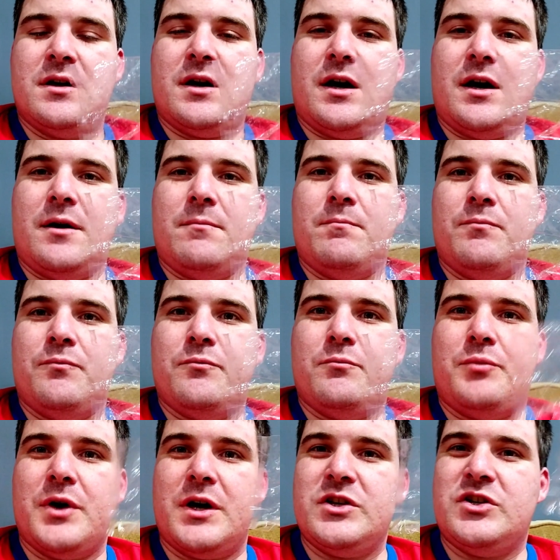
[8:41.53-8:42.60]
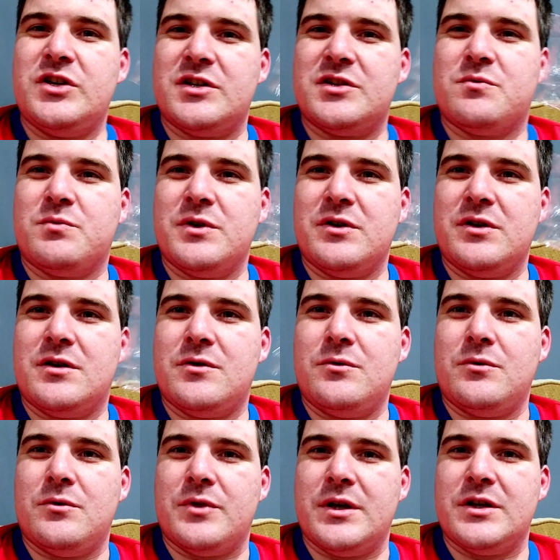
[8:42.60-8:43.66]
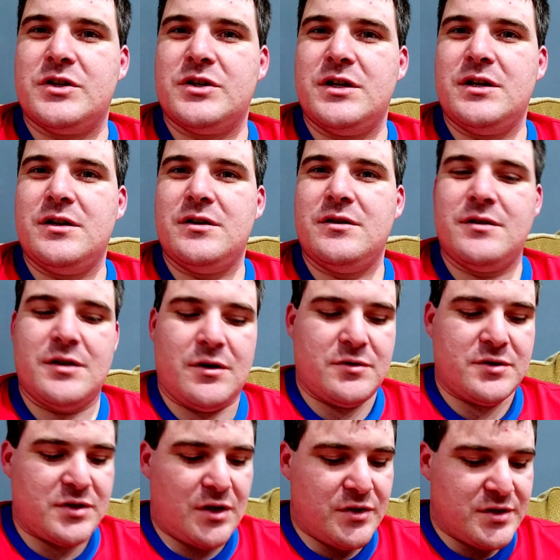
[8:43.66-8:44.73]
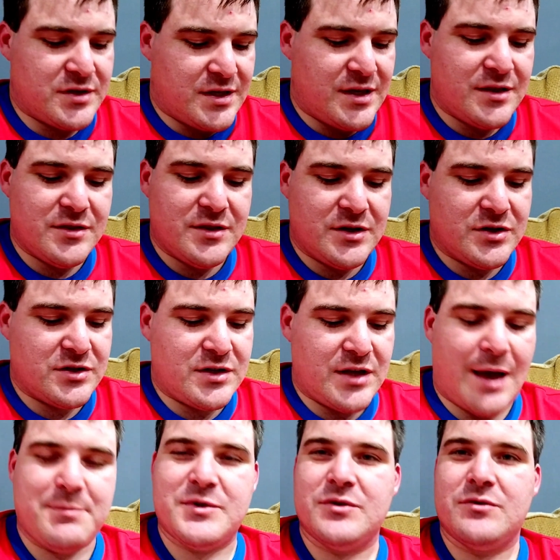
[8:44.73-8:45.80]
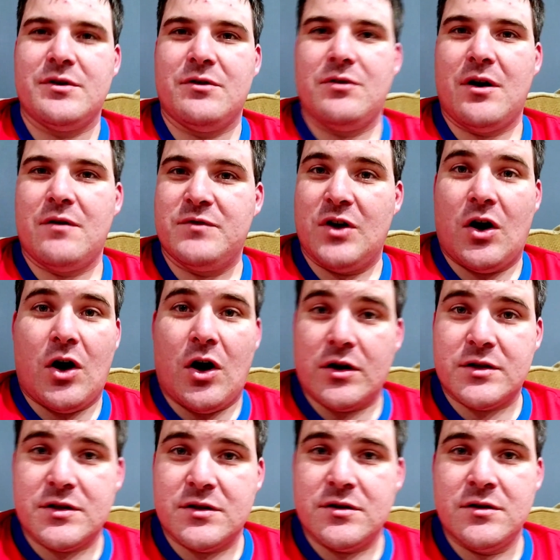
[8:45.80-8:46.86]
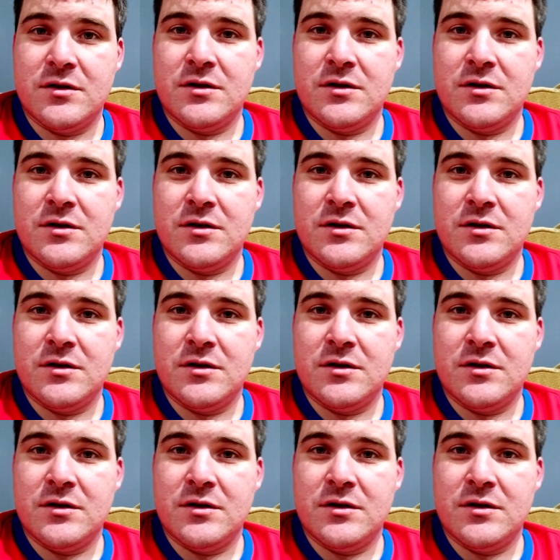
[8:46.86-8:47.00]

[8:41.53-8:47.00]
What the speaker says: but just really cool that she saw this kid that just absolutely loved dogs,